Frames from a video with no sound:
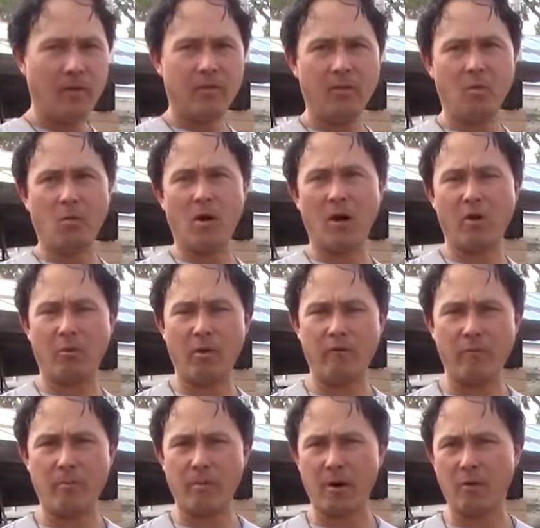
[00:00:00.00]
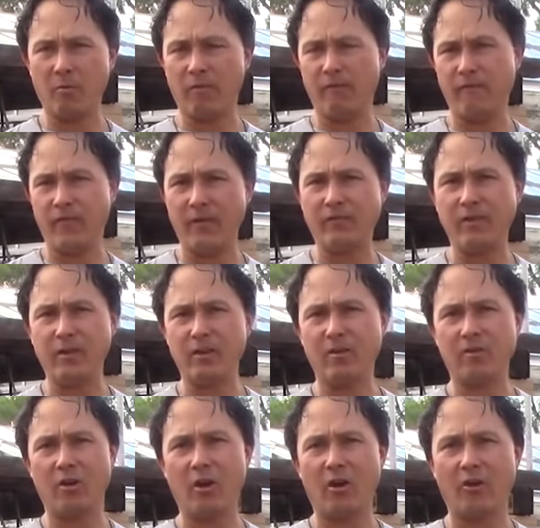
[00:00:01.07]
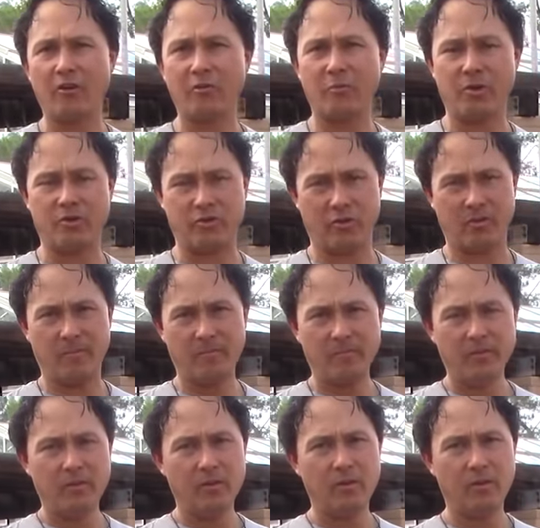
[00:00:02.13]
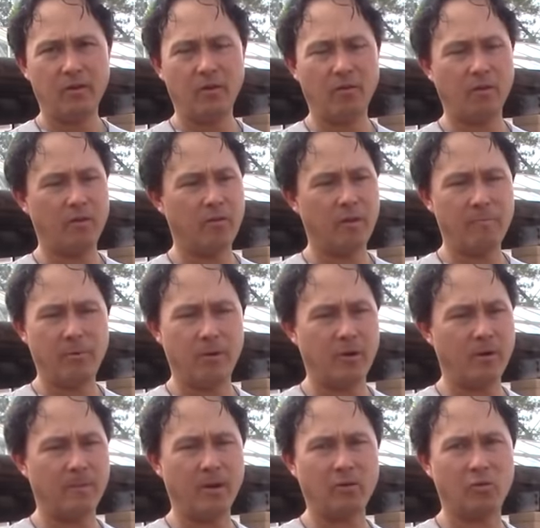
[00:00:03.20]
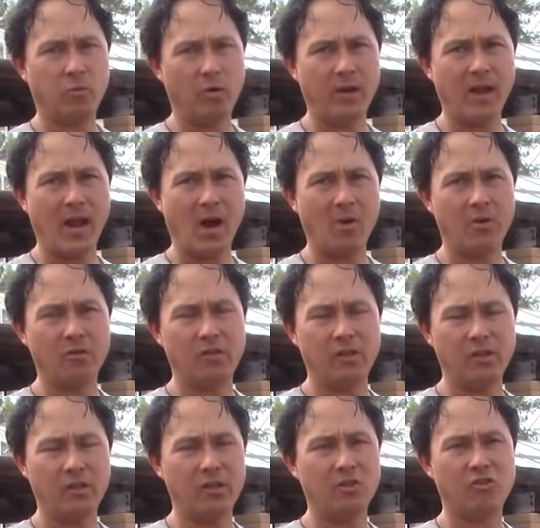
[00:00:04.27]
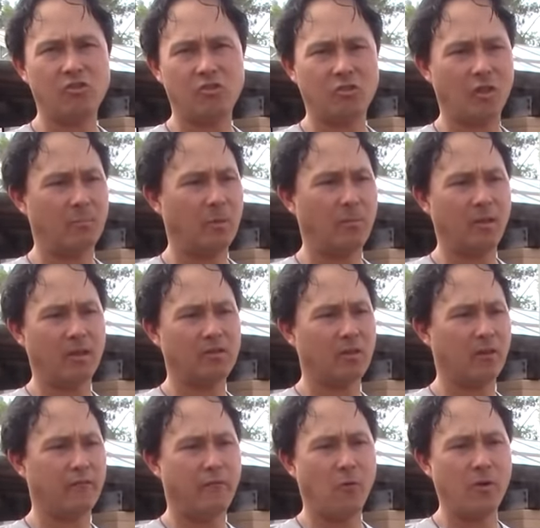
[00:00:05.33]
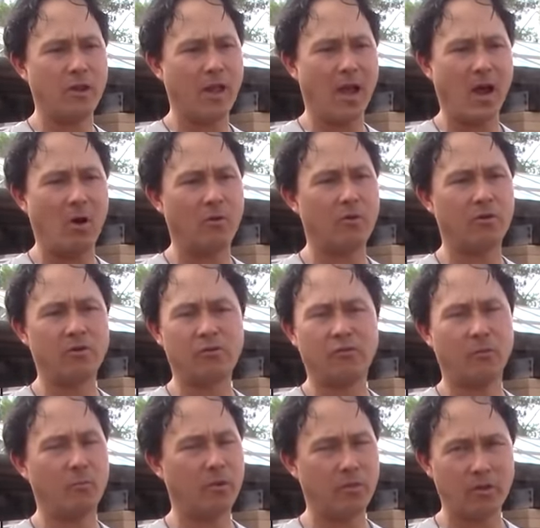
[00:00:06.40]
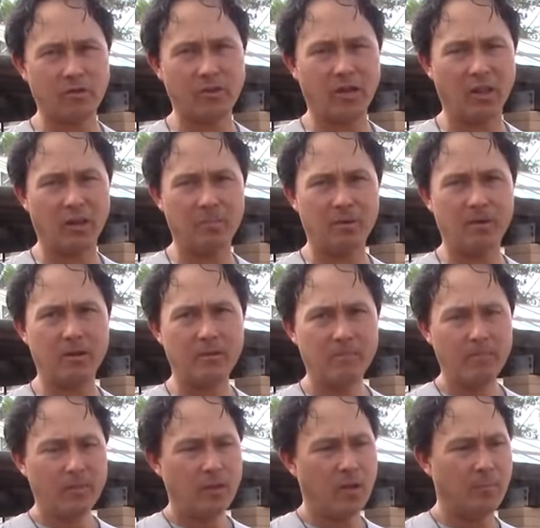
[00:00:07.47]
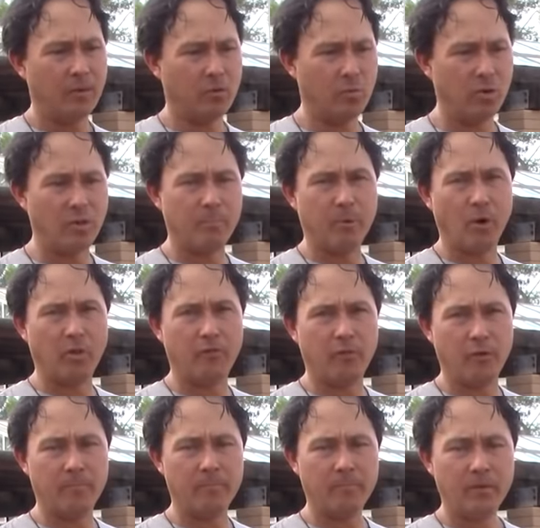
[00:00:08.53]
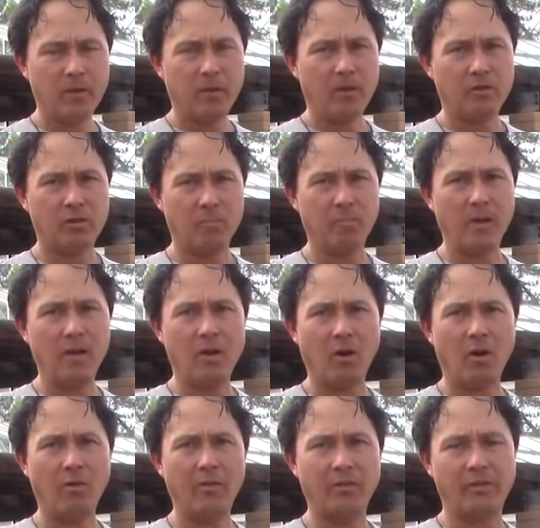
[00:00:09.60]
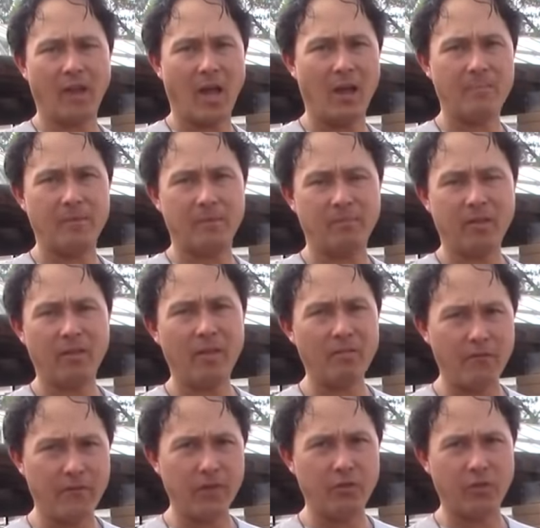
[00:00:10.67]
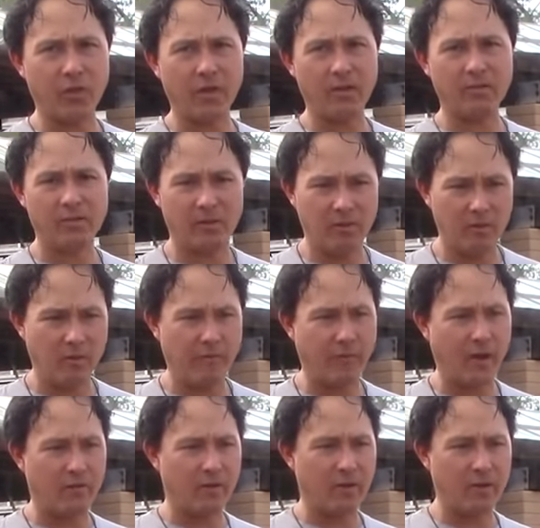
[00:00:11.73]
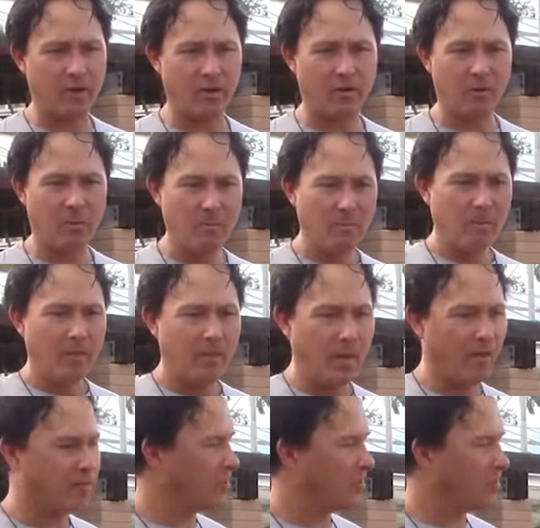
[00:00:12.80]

they walk away from the market with $1,500 richer, and they put in about 20 hours each, so that maybe that's like 40 hours from what they're telling me between the both of them to make all this happen. Now, they have a few things in their favor, They have